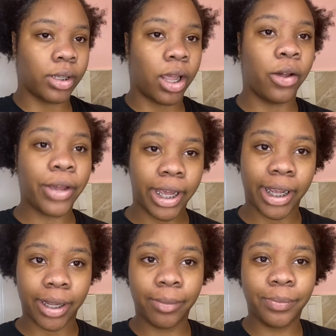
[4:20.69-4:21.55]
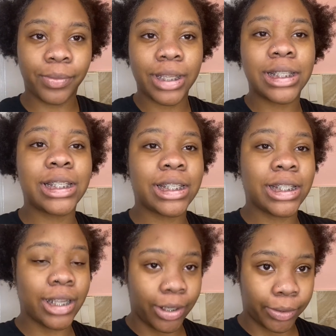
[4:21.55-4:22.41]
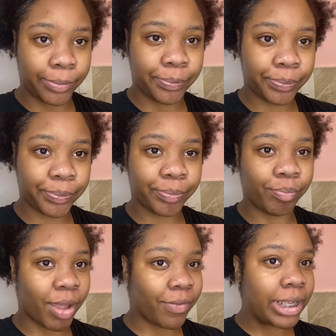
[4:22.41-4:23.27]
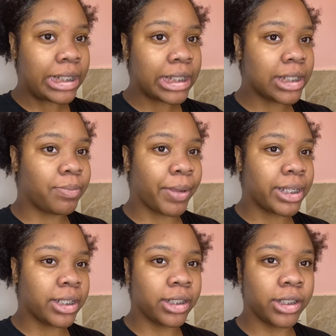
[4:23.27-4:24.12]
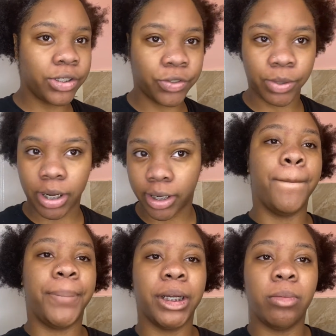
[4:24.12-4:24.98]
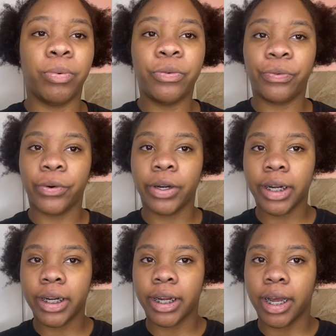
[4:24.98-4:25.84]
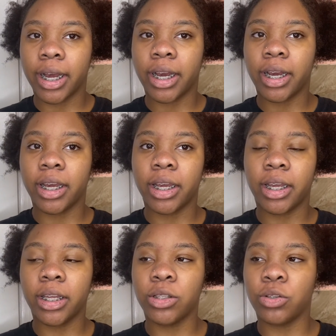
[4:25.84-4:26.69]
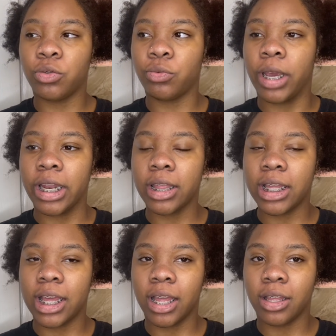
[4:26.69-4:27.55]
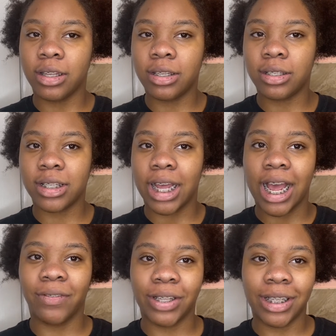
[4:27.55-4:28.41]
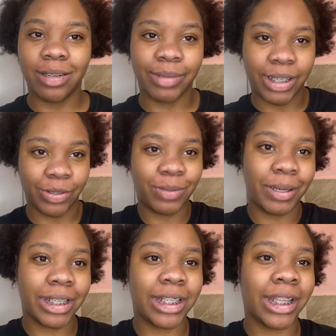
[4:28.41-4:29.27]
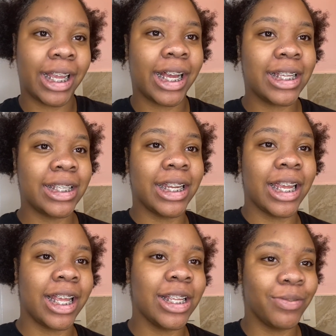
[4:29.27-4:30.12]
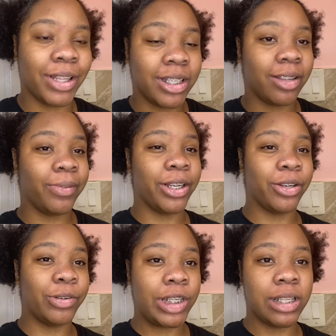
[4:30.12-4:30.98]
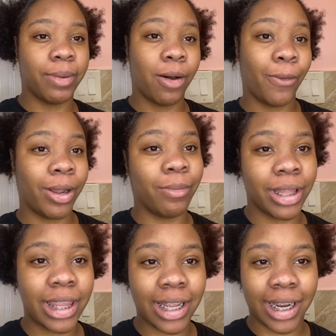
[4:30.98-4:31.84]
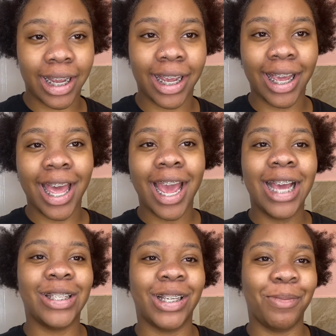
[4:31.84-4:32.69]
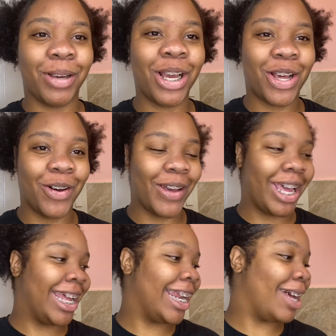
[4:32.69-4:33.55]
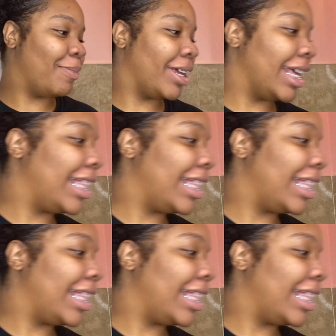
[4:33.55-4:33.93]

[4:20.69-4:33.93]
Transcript: Okay, so my face is basically dry, but before I do anything else, I have to clean my nose piercing. Like I said, it is relatively new. She's about 1 month today, so I'm gonna go in and I'm gonna